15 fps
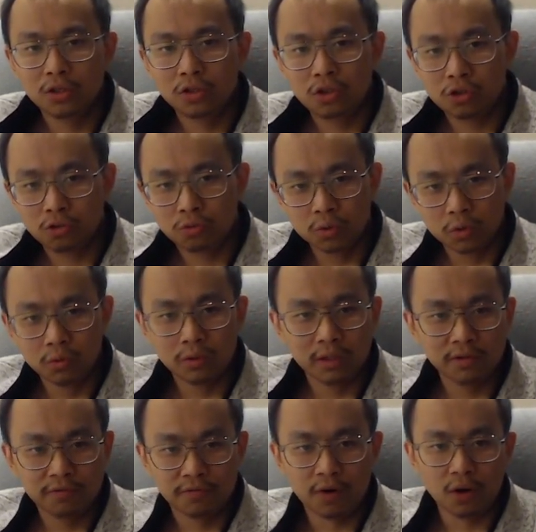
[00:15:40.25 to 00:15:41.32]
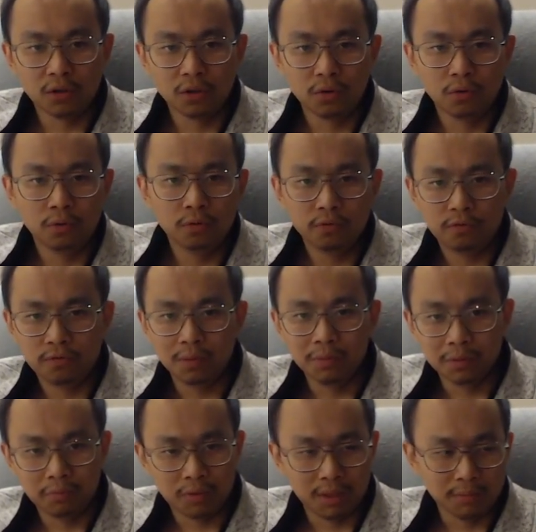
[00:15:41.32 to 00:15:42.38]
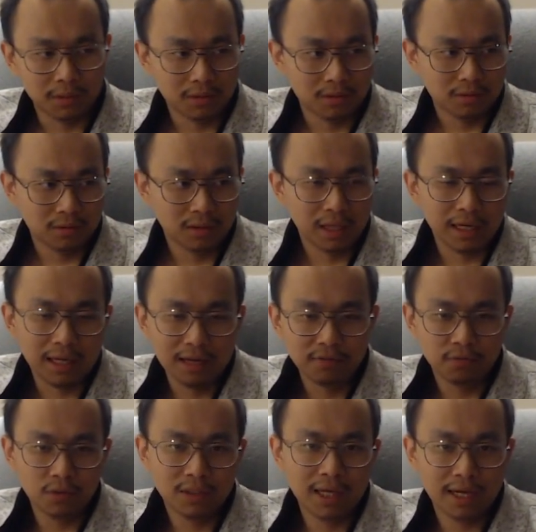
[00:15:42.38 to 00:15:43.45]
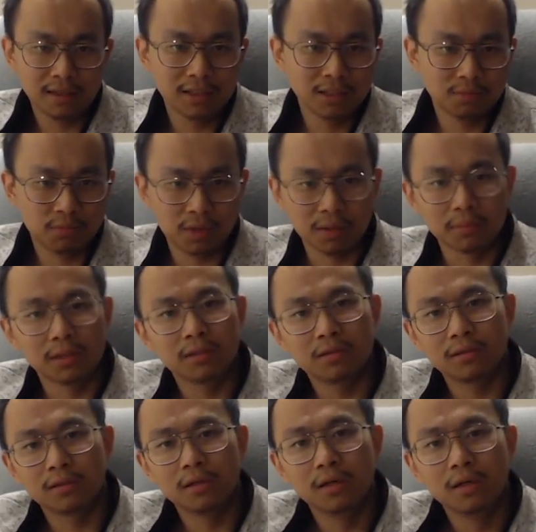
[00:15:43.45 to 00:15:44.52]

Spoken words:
truly follow from the premise? Like, if we take this premise,